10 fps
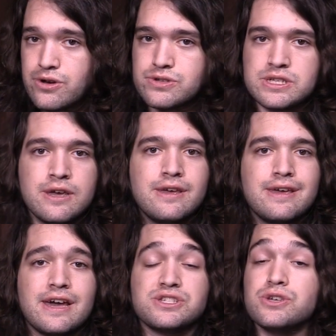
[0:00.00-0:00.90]
close.
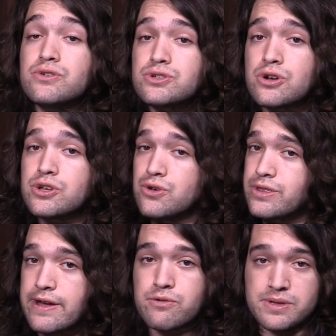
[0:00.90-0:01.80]
As a user, you'll
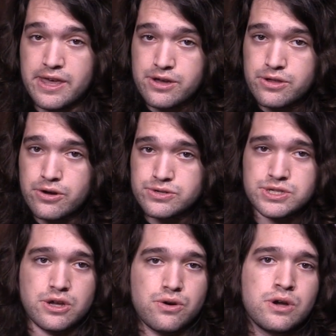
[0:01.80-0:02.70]
never be that close,
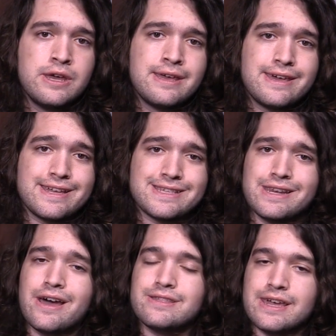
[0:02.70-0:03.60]
so it's
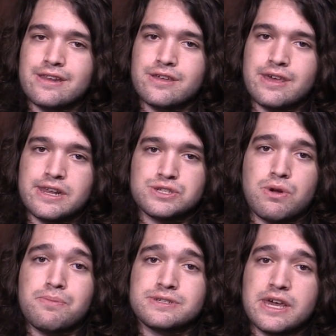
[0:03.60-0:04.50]
not data that is
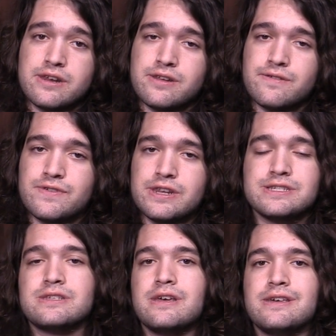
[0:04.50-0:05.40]
representative. It
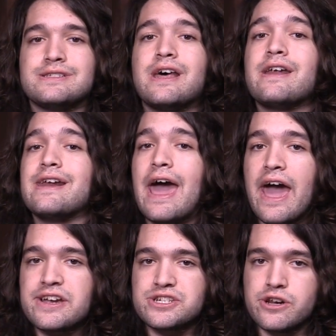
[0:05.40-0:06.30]
is not an
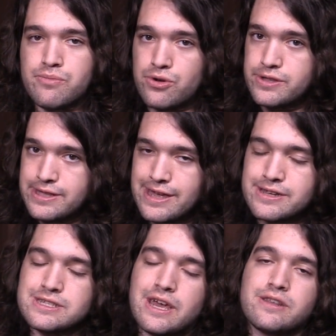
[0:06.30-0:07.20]
actionable data
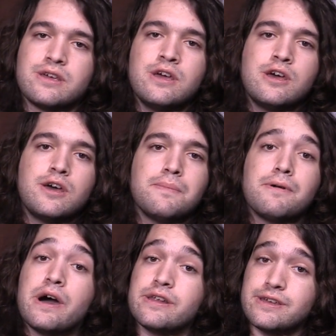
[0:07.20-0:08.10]
set,
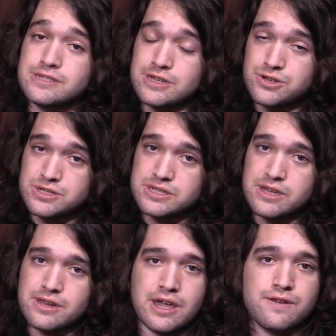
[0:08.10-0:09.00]
but it's
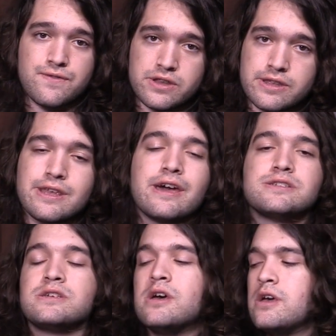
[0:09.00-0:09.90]
interesting and fun to
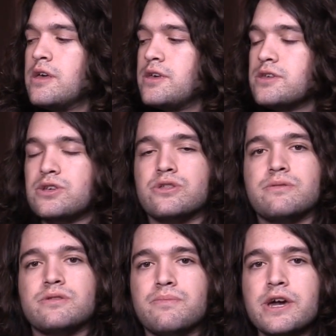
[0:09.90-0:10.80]
test.
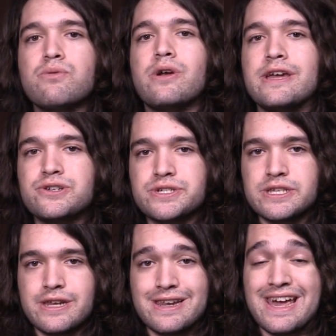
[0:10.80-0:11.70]
So the mic we're
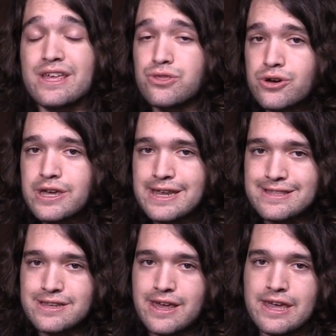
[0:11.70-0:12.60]
interested in and looking
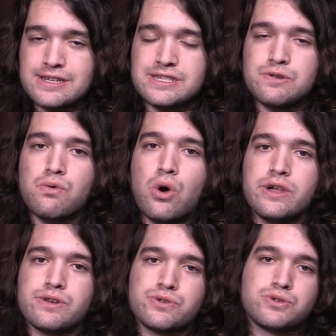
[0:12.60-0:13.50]
at today is the
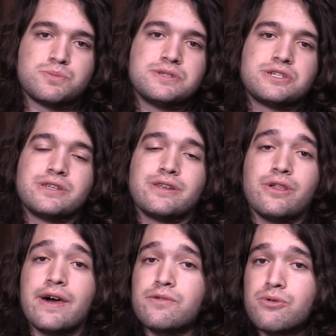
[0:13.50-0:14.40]
Roland, which was positioned
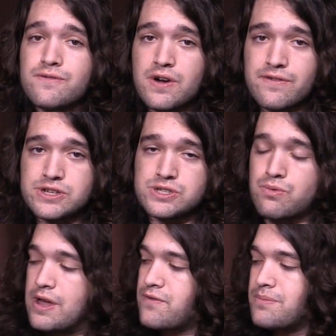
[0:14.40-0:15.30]
11.5 inches
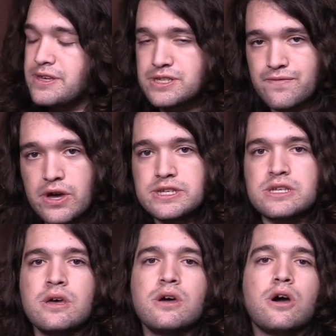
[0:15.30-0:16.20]
away from this
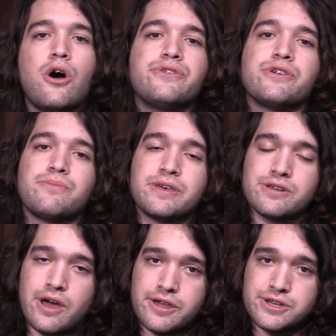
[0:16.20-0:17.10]
device. All the other
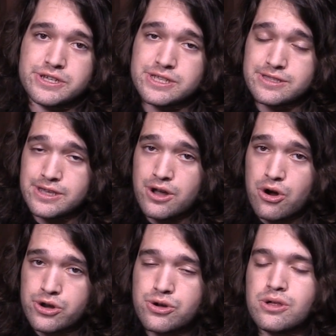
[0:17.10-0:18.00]
methodology is in the
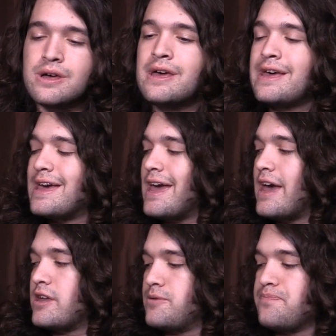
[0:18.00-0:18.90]
article.
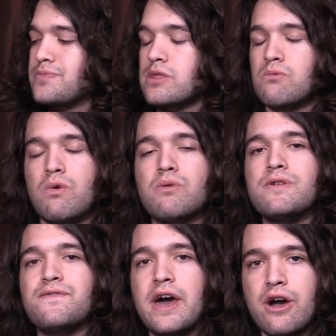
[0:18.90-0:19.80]
And what
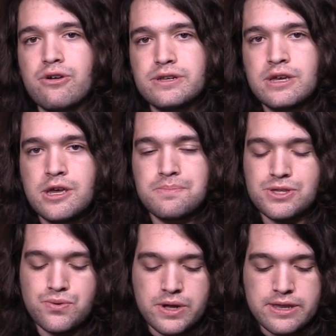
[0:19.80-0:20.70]
we found
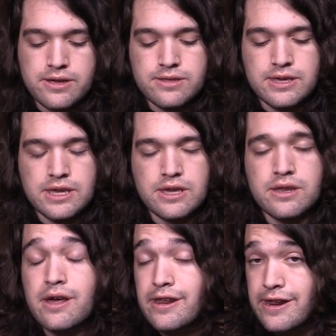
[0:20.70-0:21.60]
between the
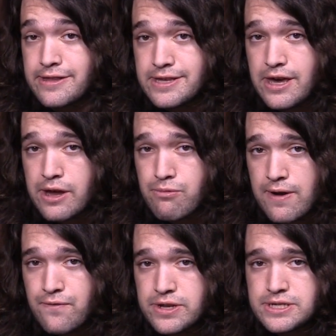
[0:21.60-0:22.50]
980 Ti
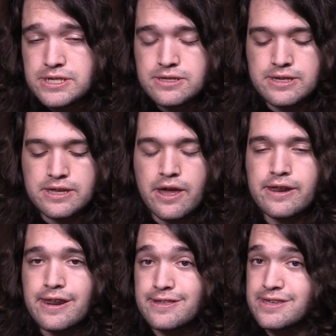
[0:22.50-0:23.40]
reference, the
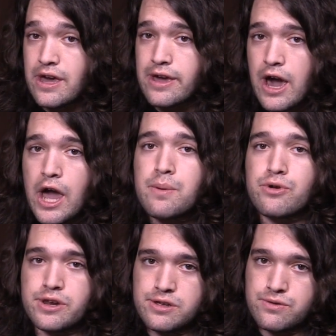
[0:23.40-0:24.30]
980 Ti
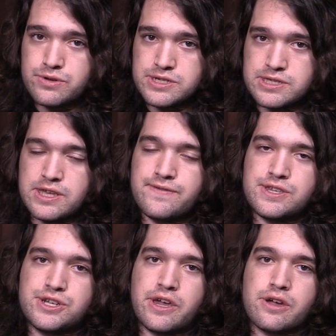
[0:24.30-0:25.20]
Hybrid, which is the
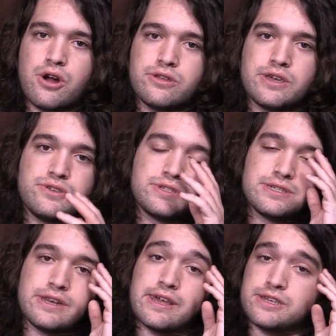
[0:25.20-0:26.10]
EVGA card that uses
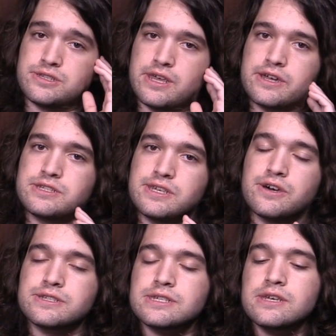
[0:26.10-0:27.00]
an Asetek
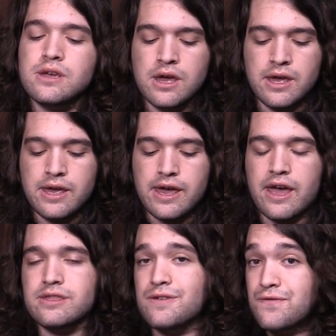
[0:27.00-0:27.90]
CLC, and the